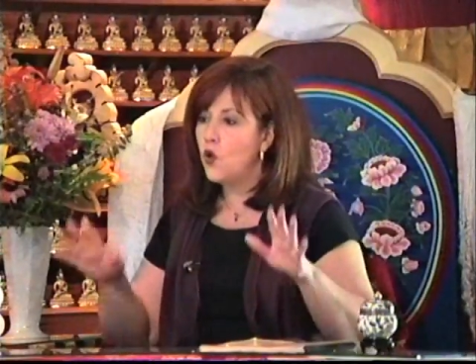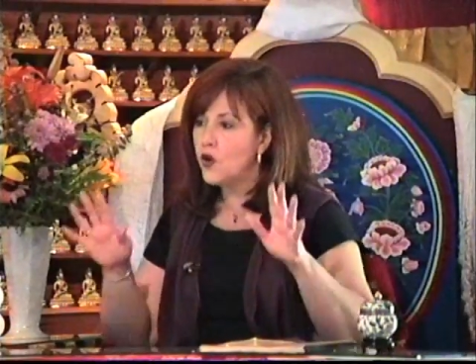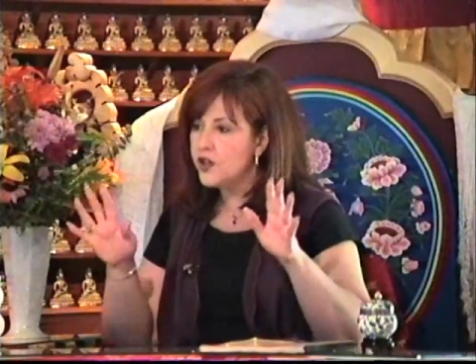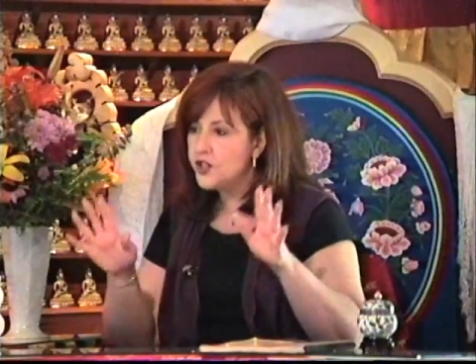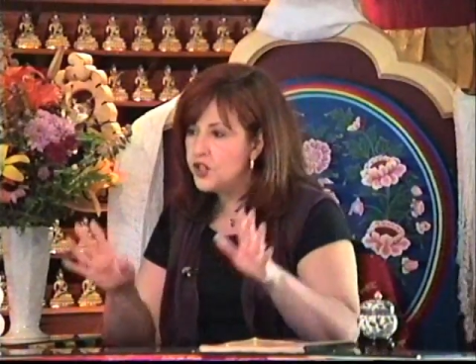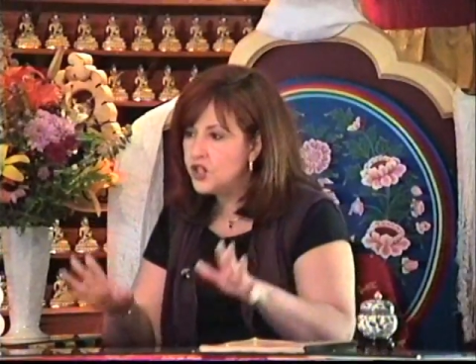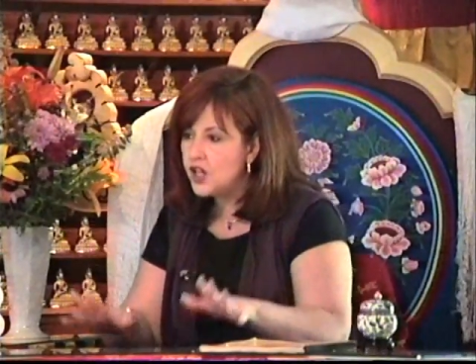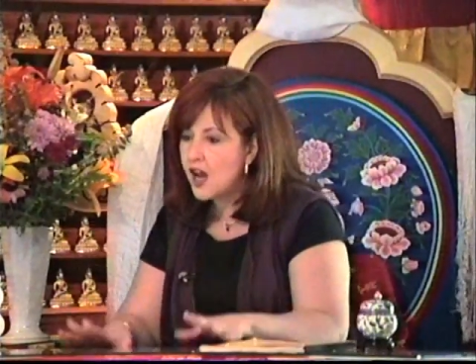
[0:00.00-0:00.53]

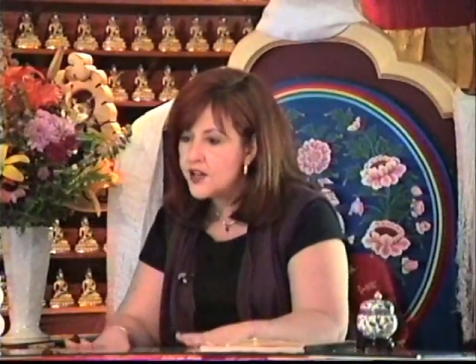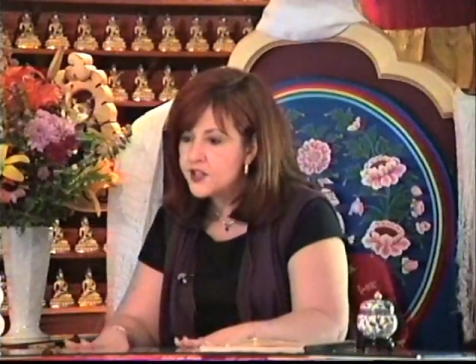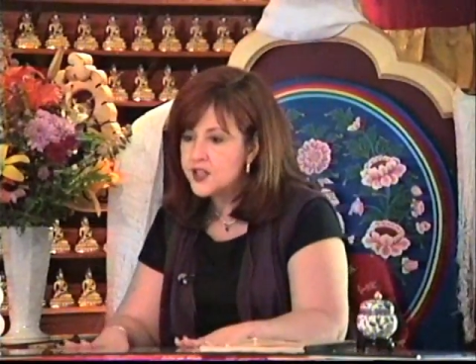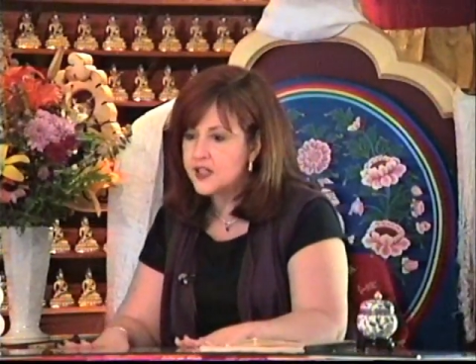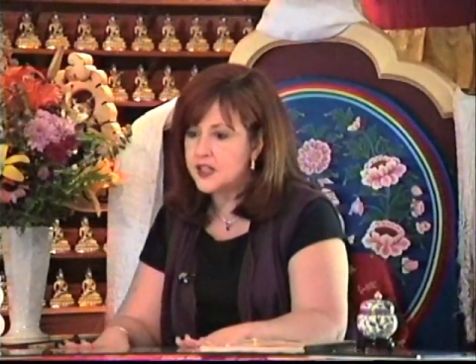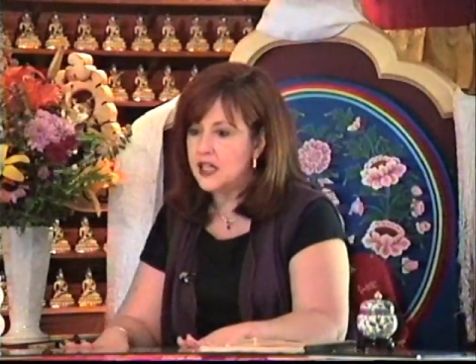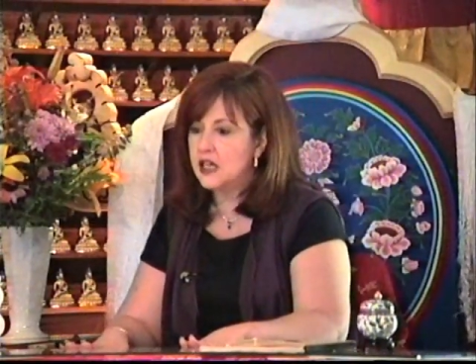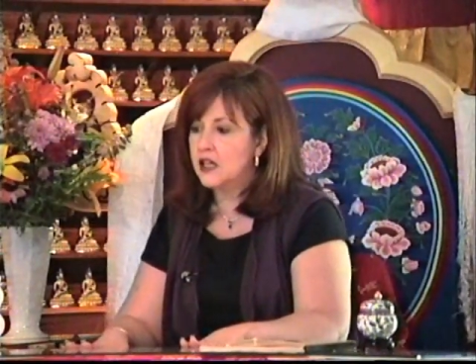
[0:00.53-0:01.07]
or
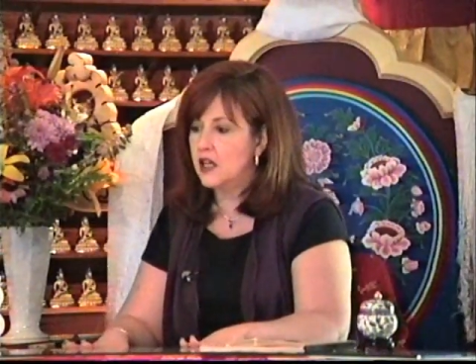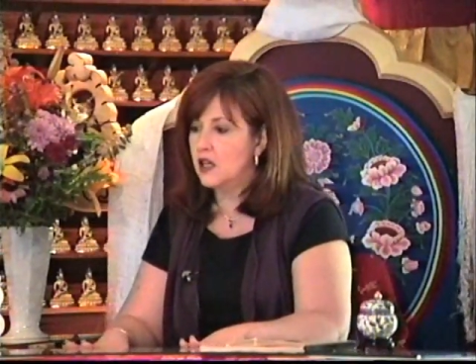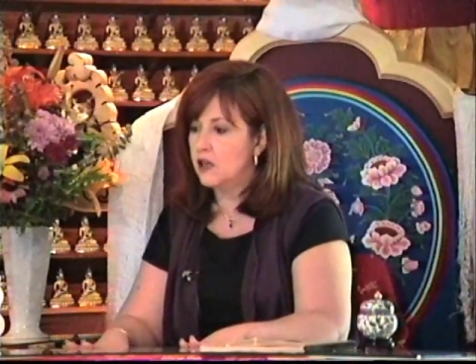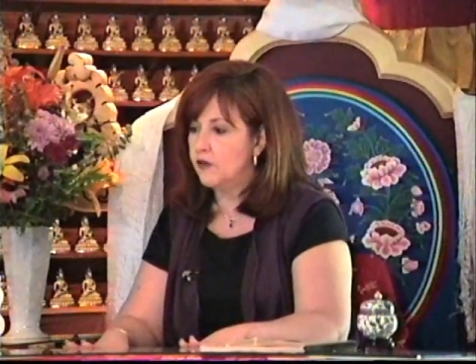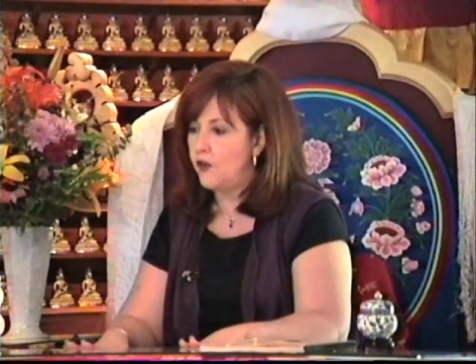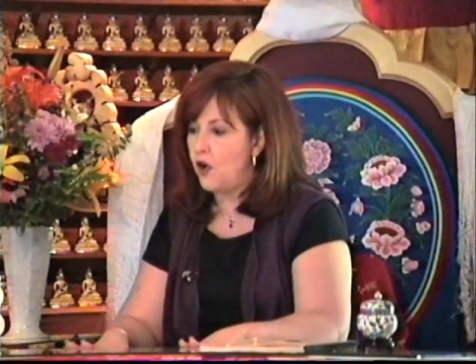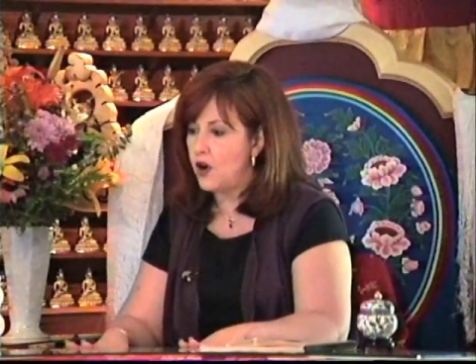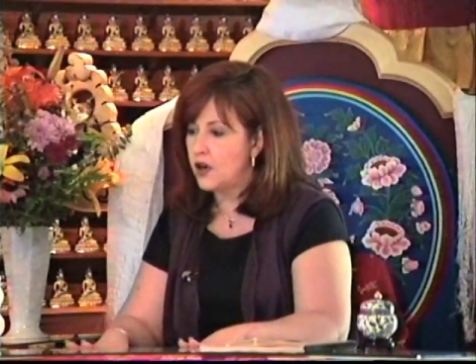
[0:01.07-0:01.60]
just
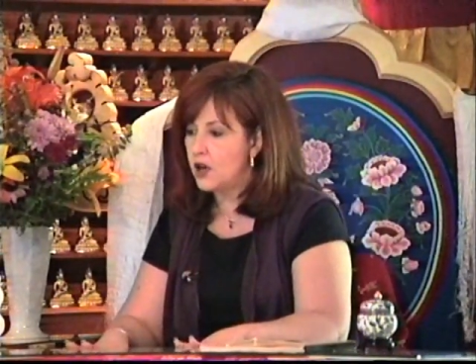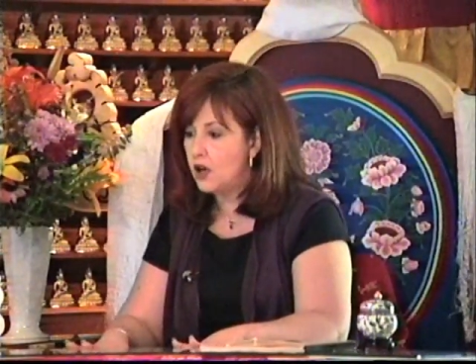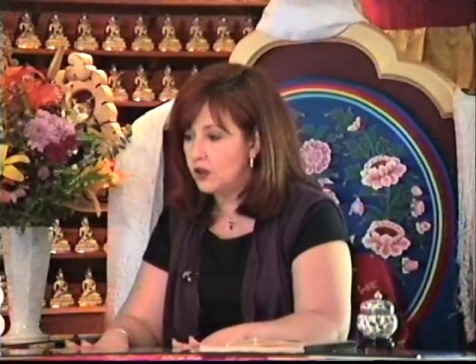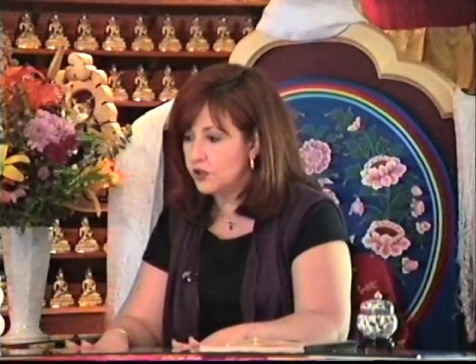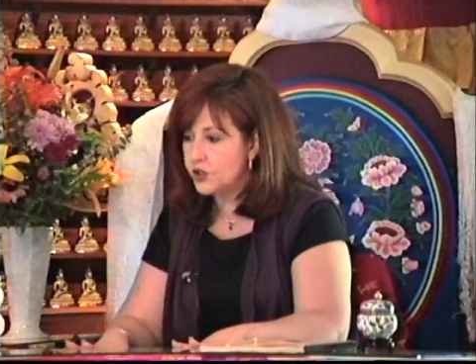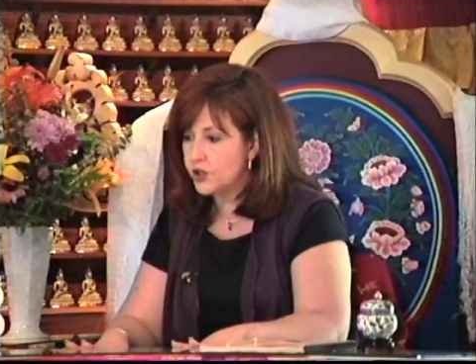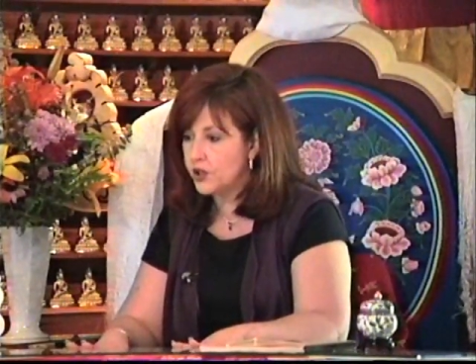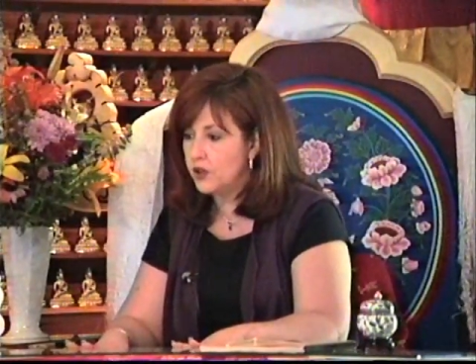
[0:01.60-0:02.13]
thinking of our
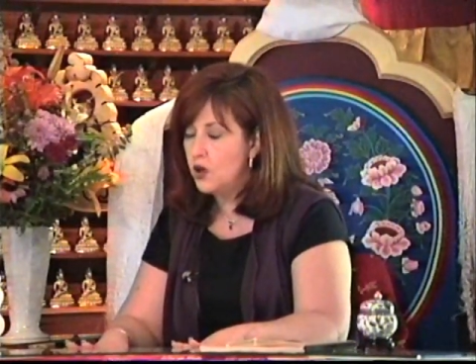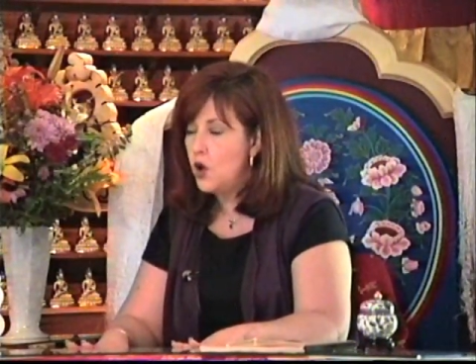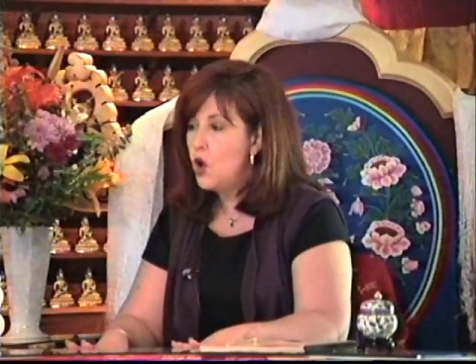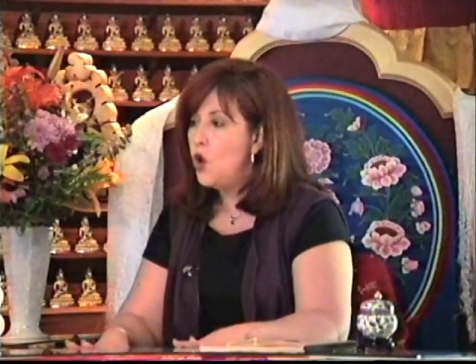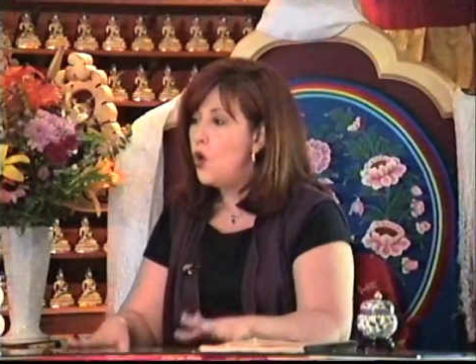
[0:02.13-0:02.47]
culture,